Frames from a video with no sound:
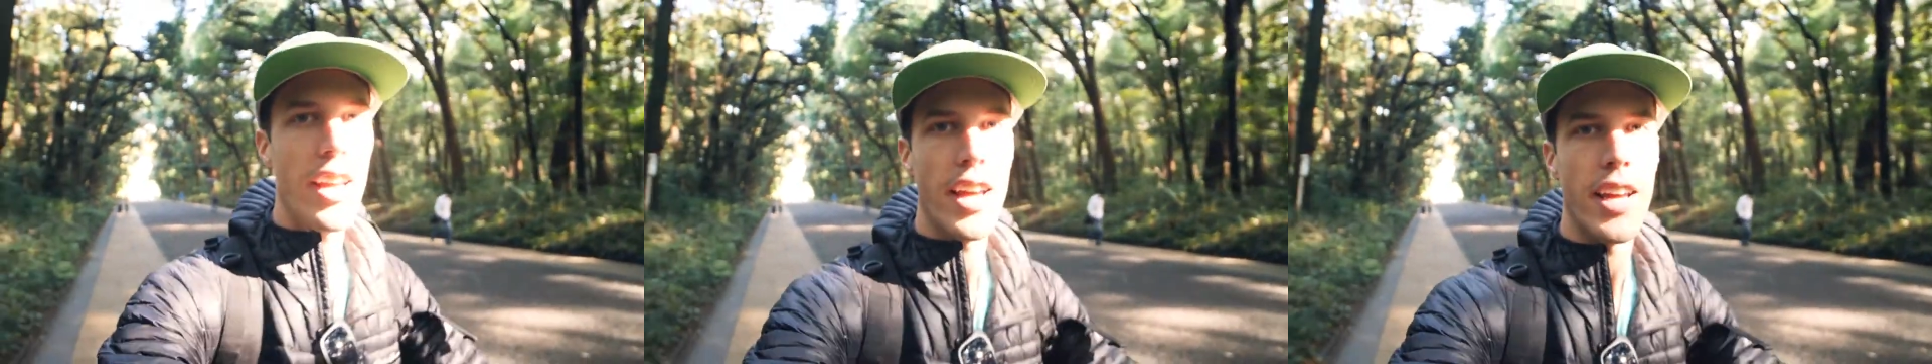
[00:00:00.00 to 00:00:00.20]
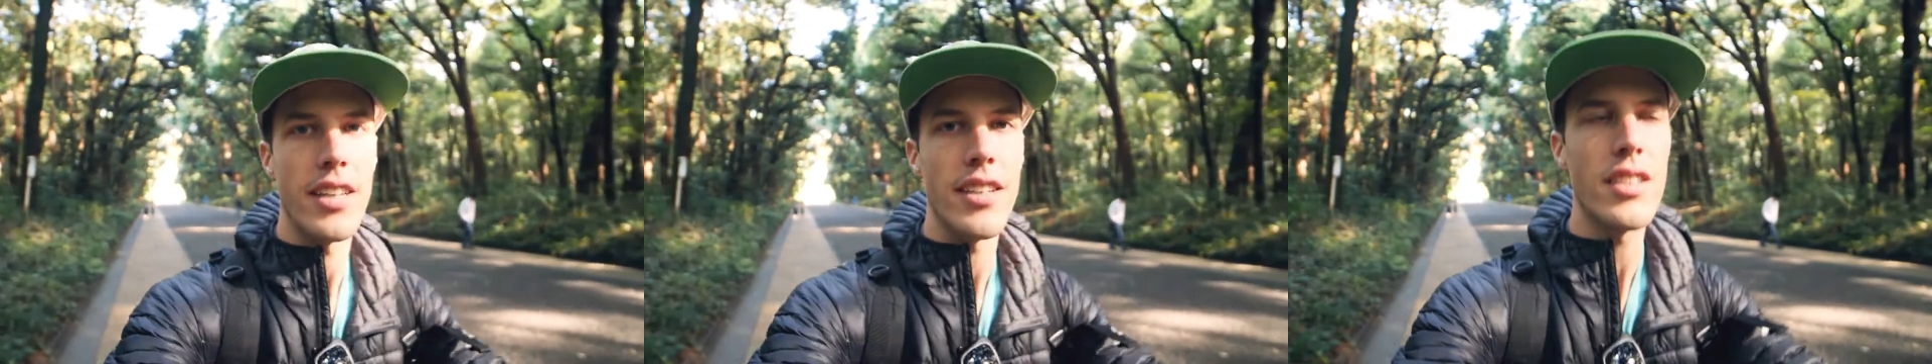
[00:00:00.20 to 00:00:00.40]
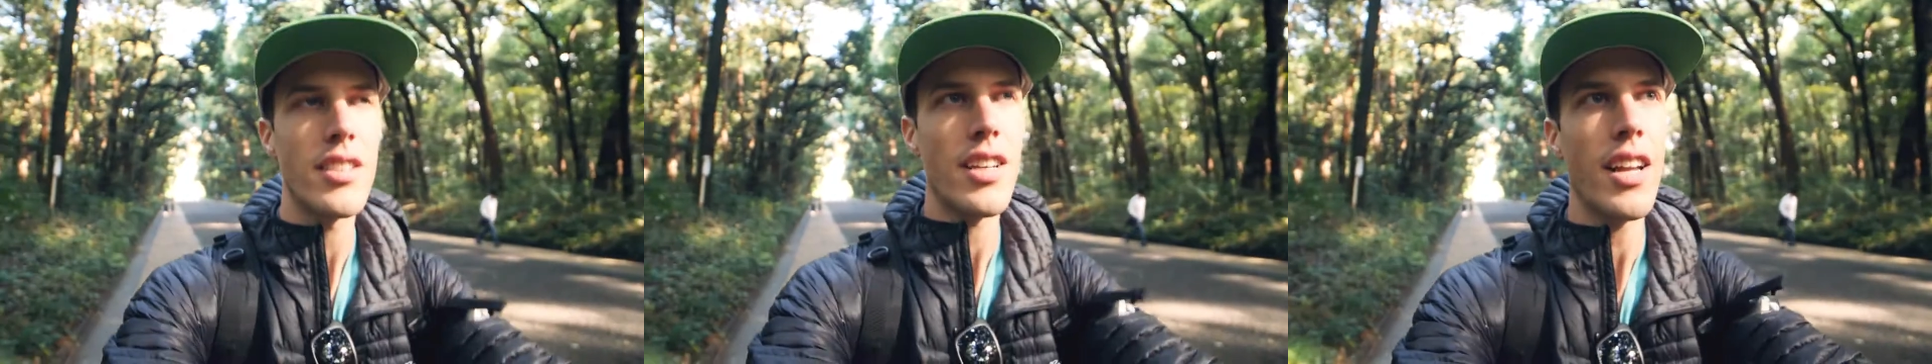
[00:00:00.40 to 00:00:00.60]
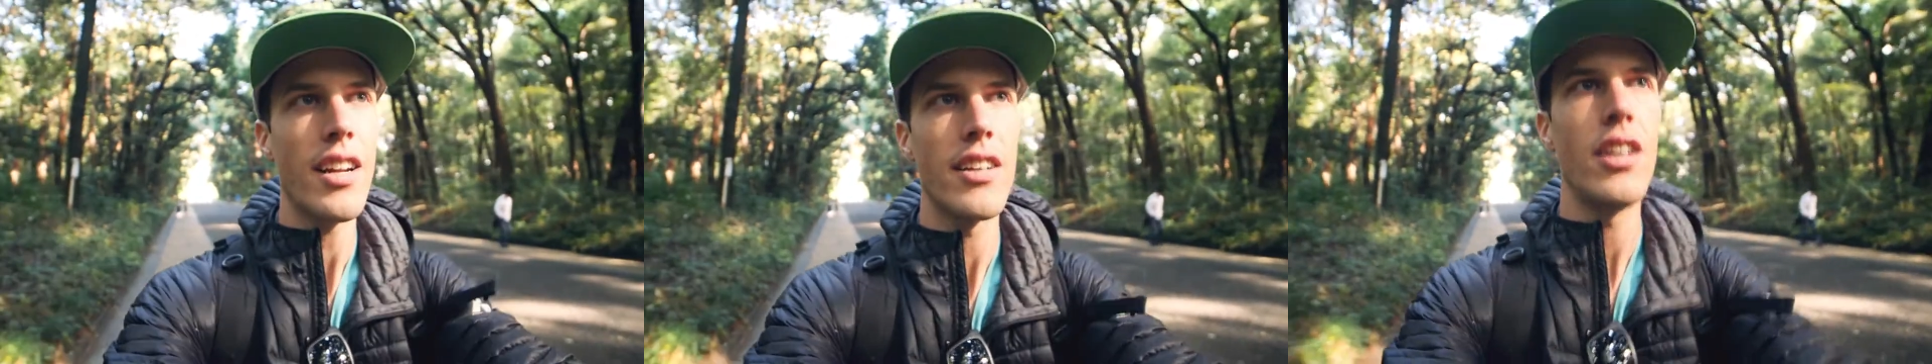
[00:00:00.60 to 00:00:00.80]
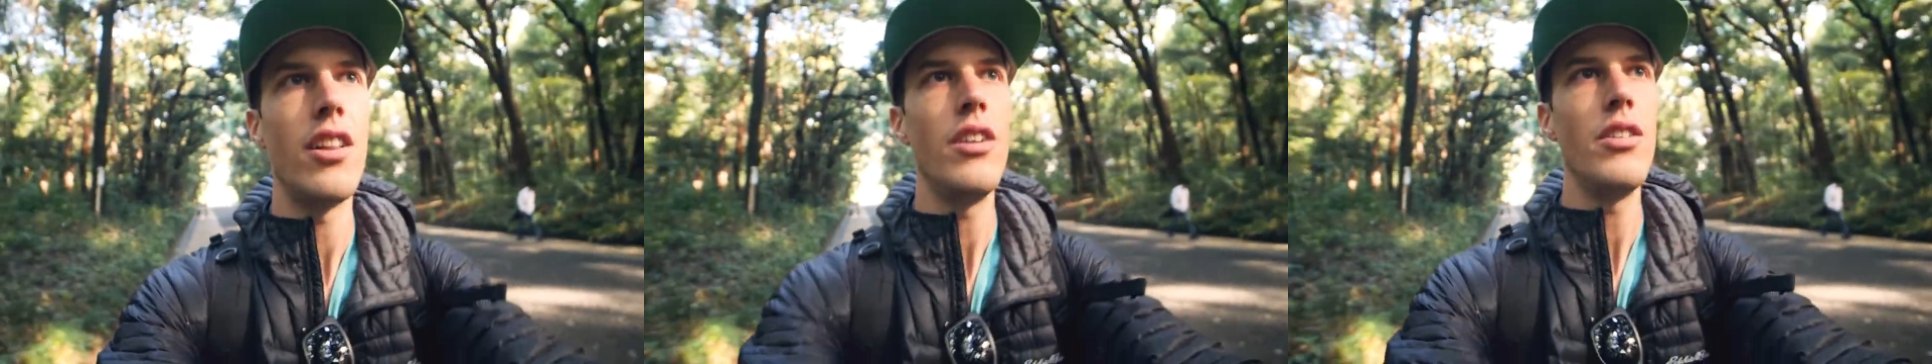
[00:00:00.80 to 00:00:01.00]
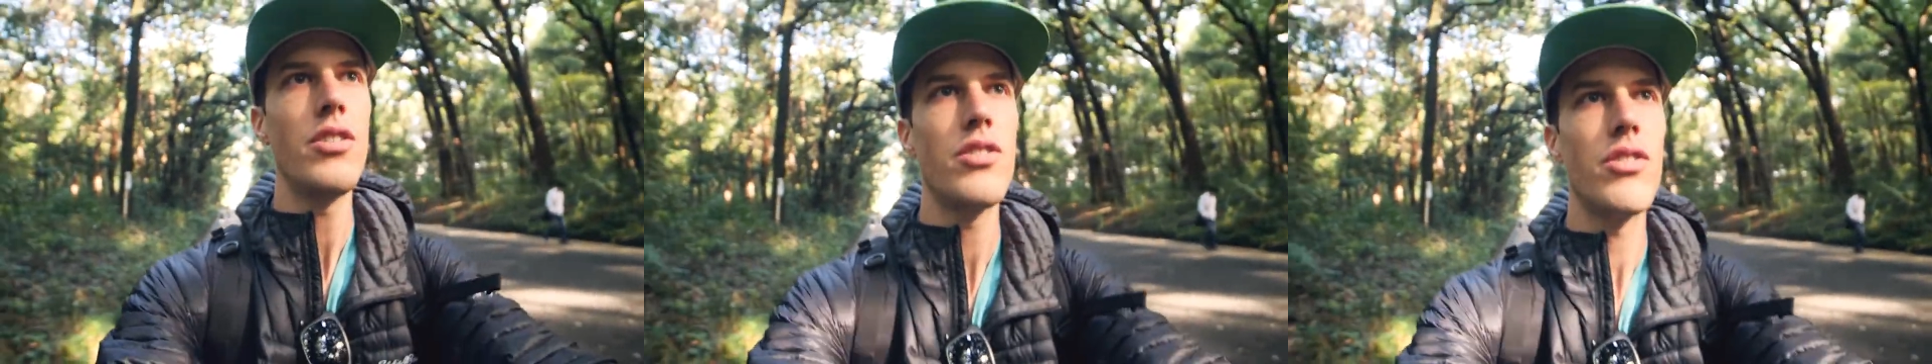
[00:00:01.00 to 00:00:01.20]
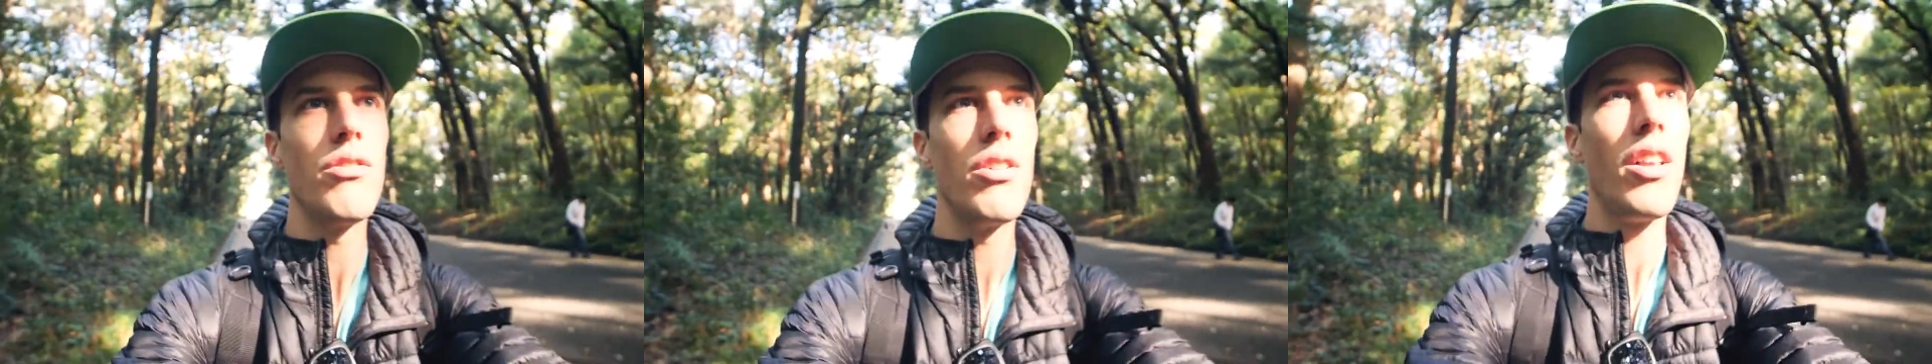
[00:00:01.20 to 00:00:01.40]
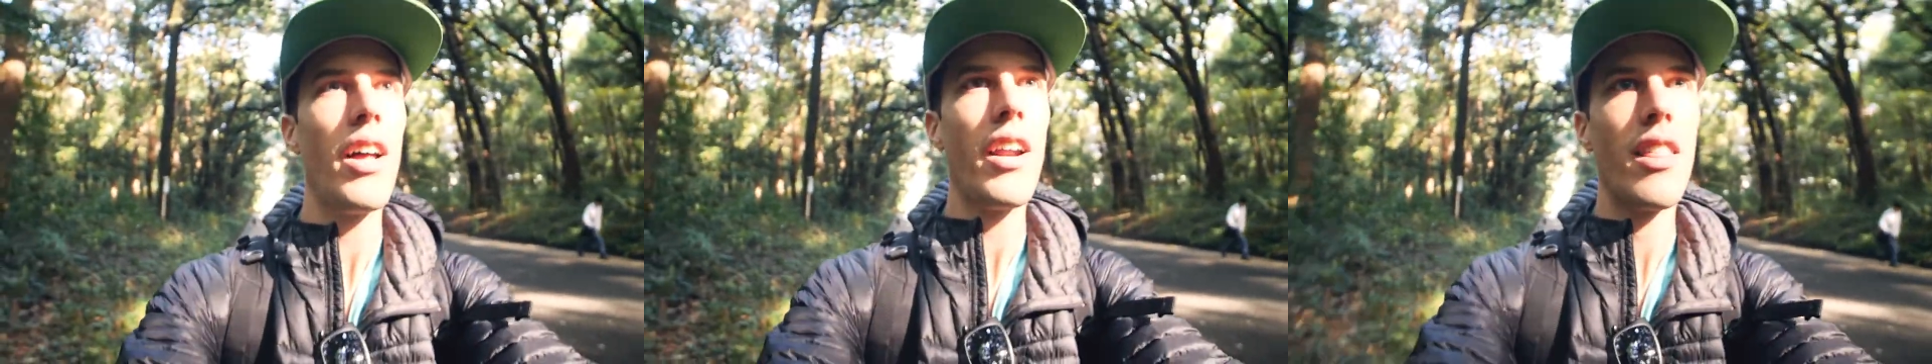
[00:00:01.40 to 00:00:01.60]
and it's kind of close to
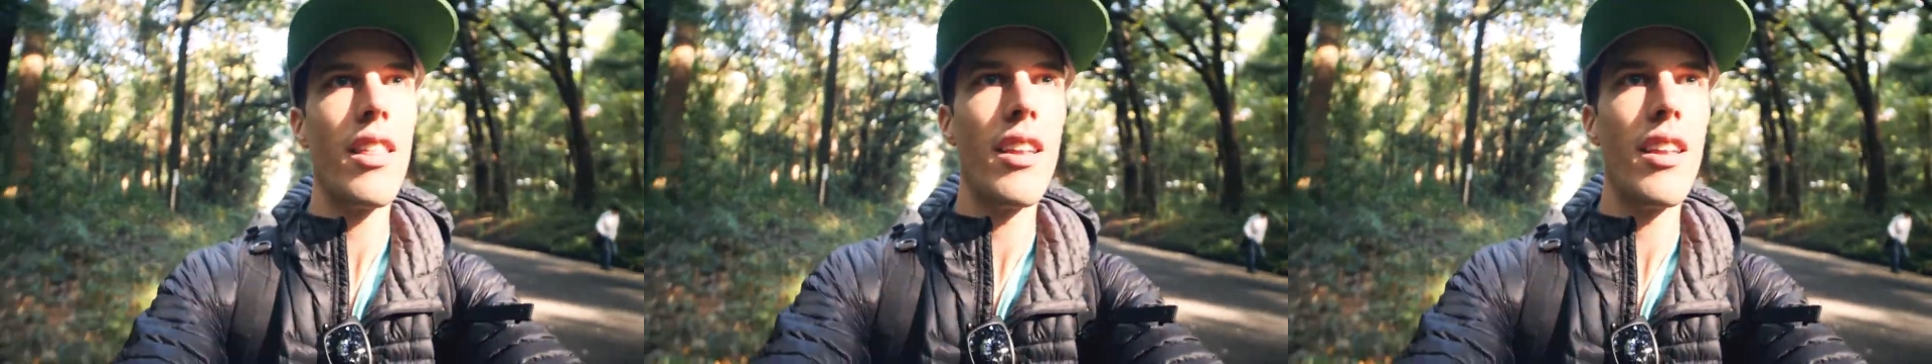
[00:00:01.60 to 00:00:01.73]
a lot of